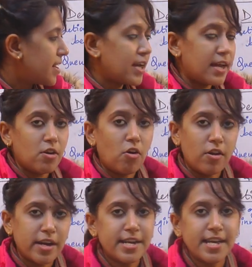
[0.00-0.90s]
an
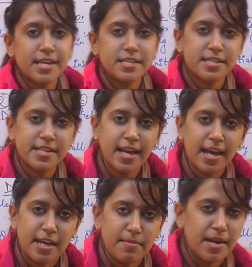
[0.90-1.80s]
already existing
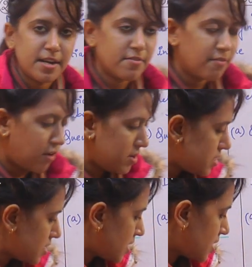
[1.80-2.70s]
element
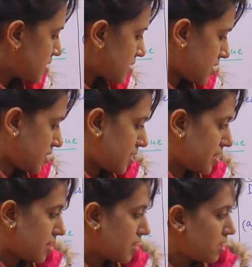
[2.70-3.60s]
was
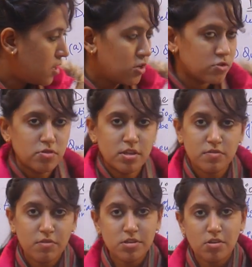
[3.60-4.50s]
inserted. So
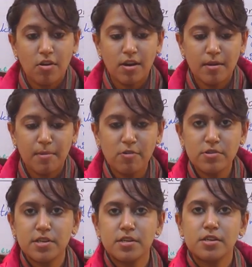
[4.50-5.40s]
this was all
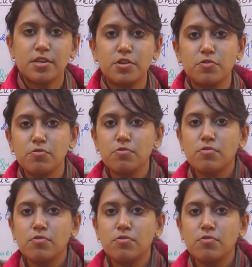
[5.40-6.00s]
about queue